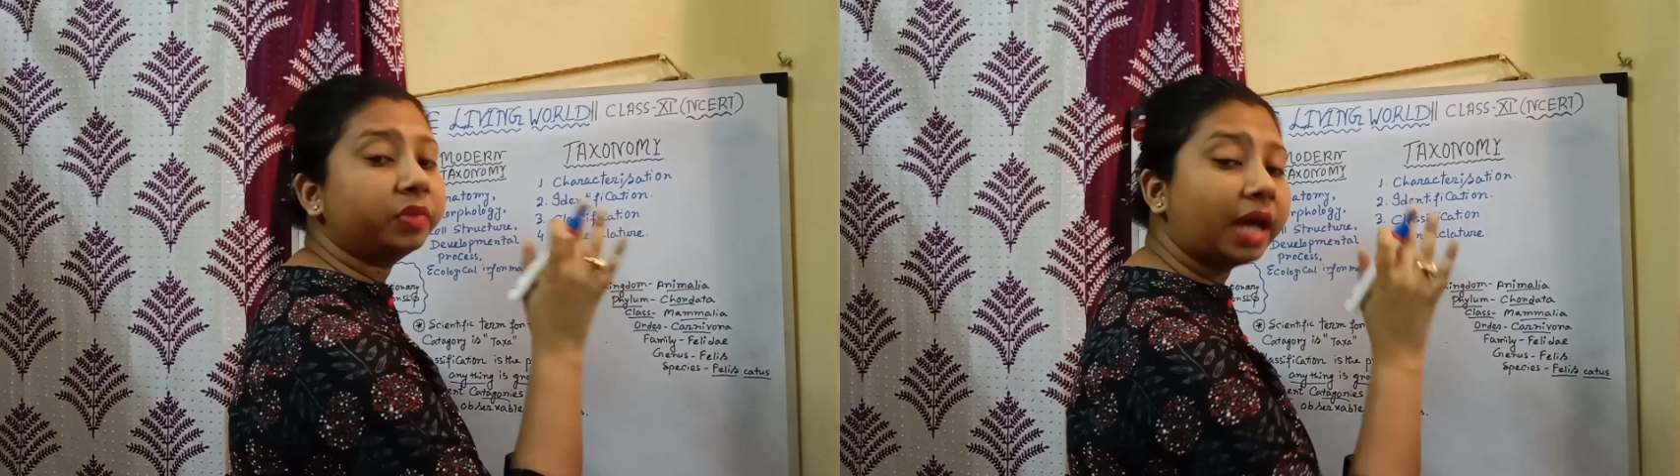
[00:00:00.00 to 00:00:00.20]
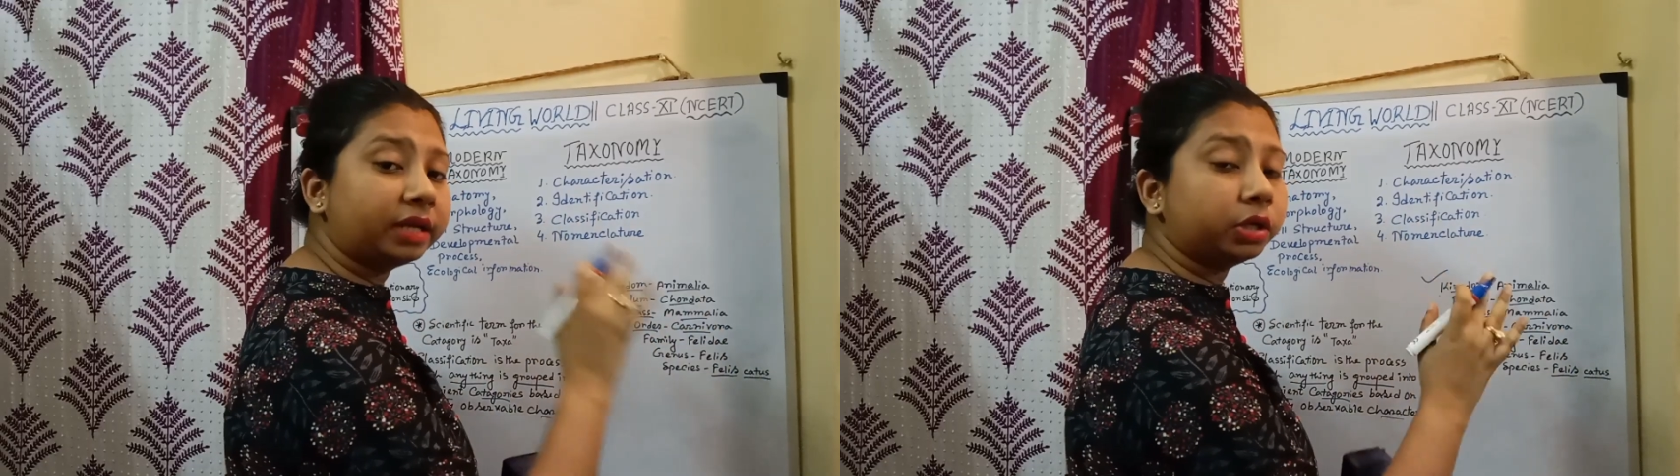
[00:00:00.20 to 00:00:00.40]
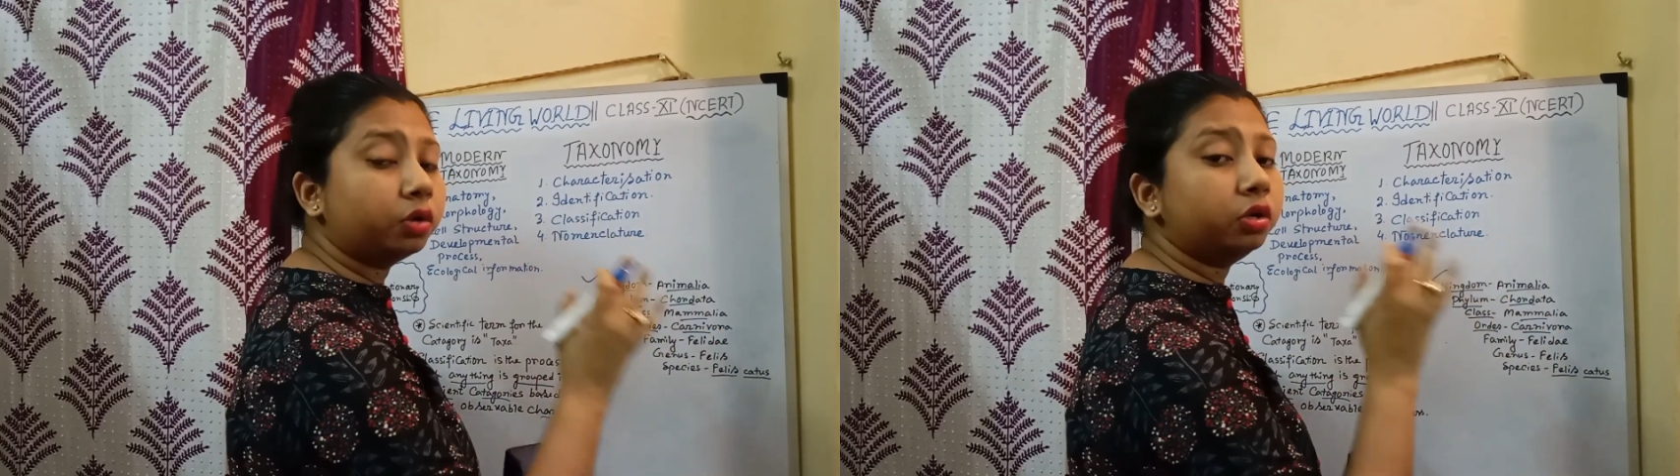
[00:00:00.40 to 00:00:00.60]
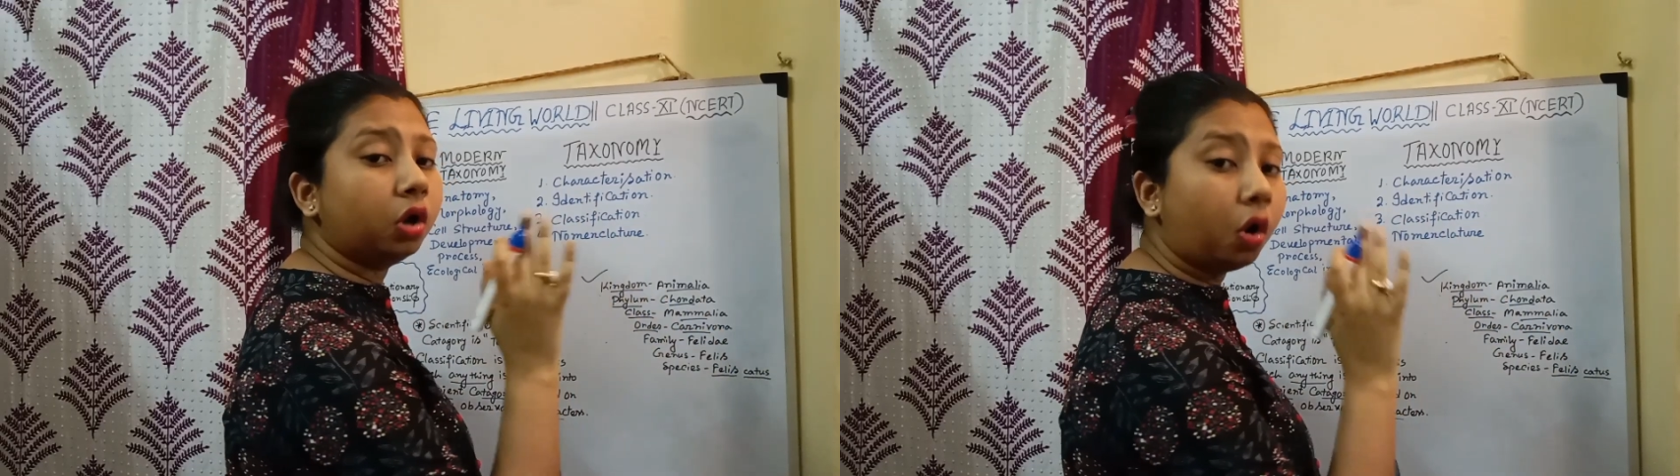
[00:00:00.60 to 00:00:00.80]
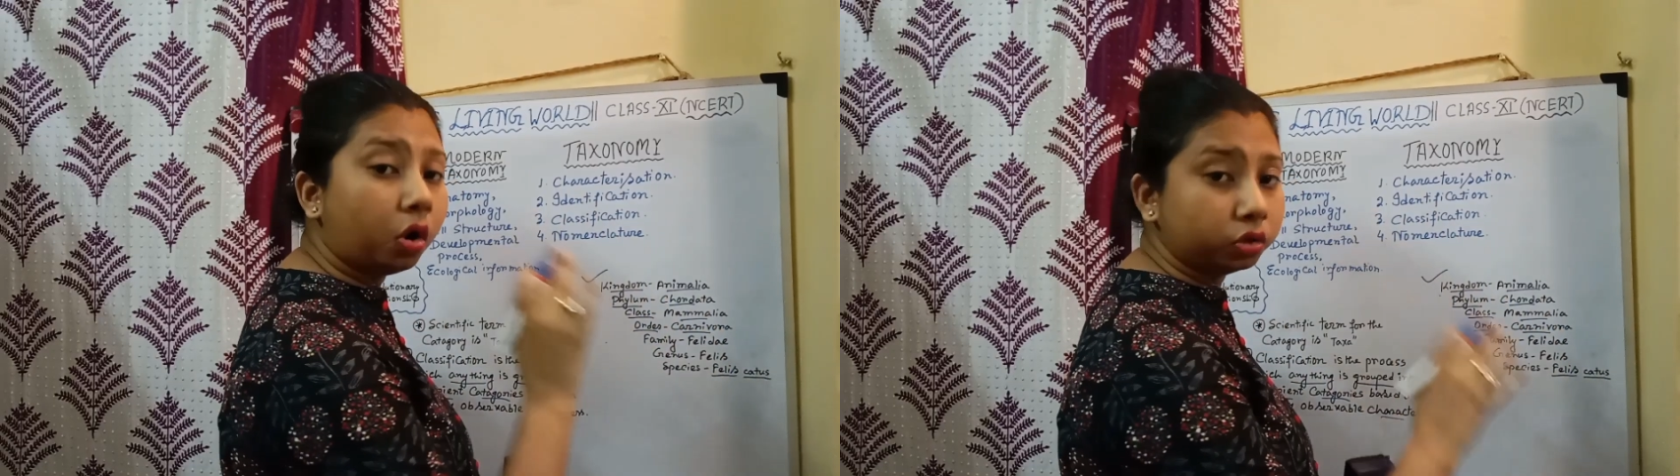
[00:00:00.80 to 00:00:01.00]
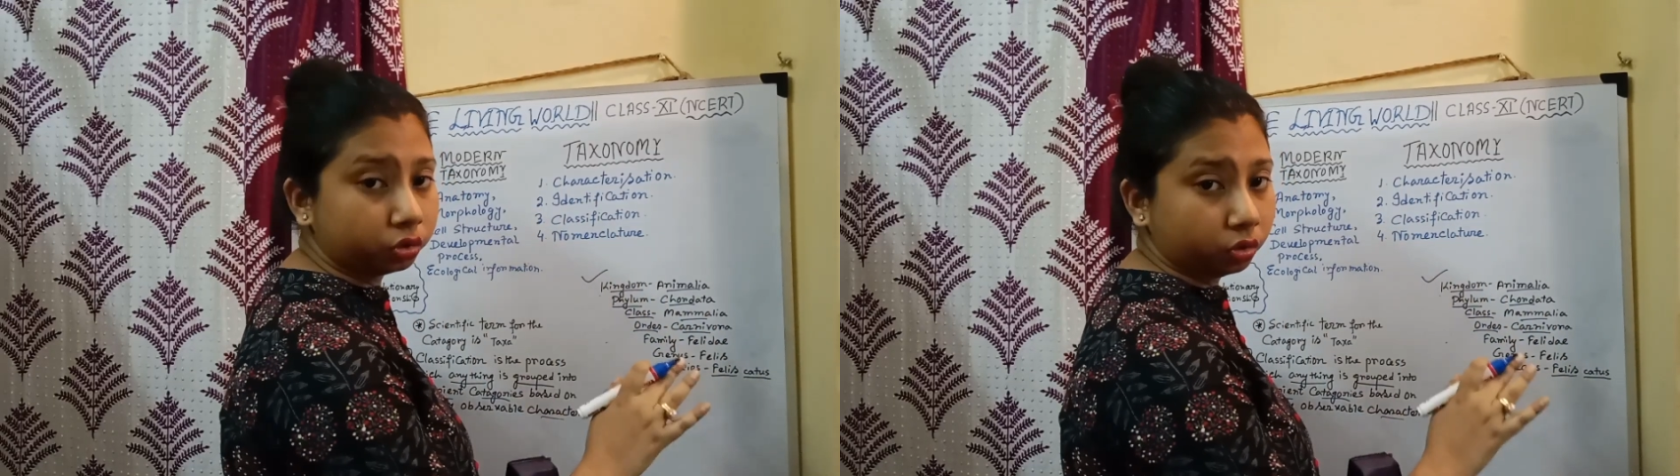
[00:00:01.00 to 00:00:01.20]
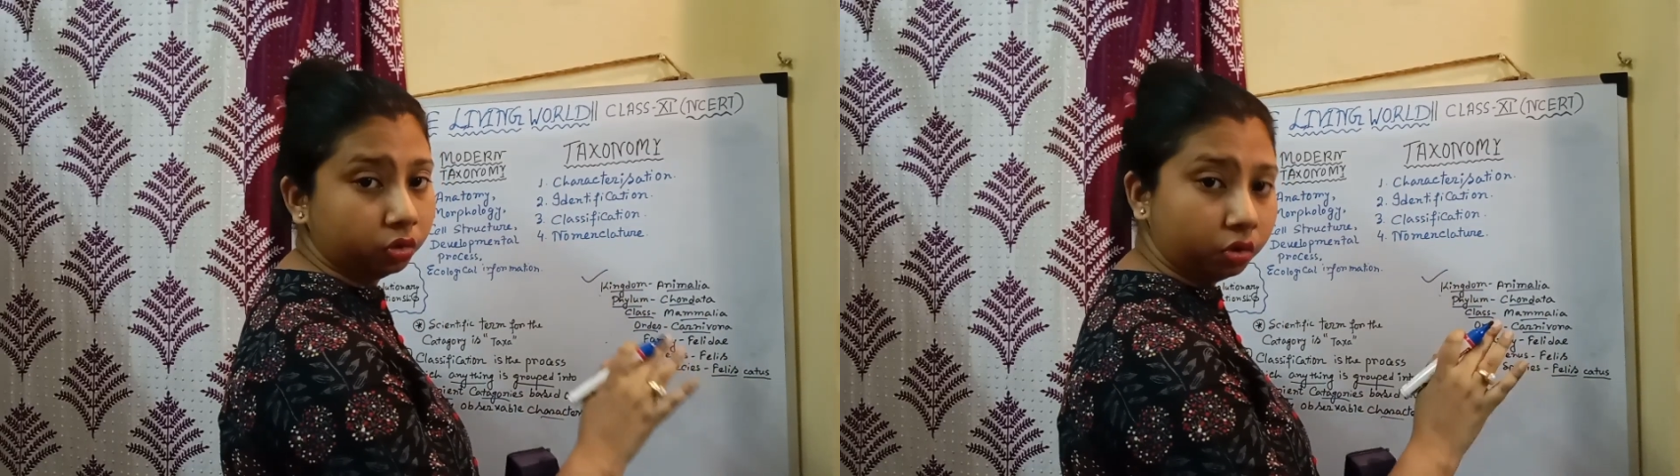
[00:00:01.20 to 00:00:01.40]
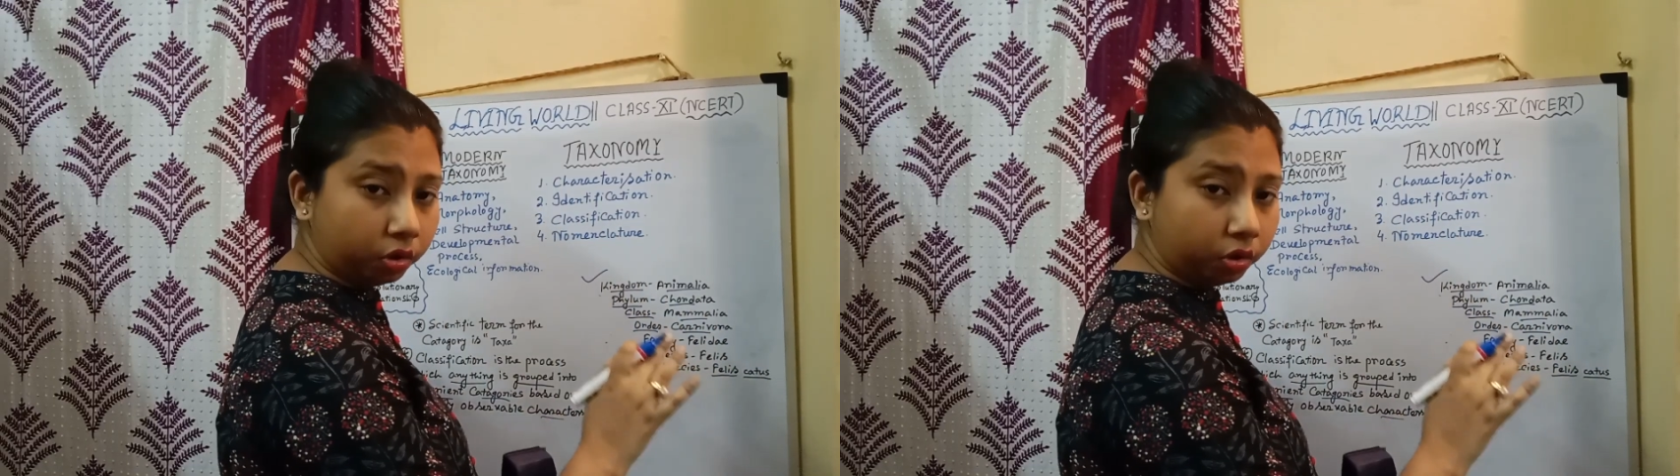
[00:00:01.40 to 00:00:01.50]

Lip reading: category also.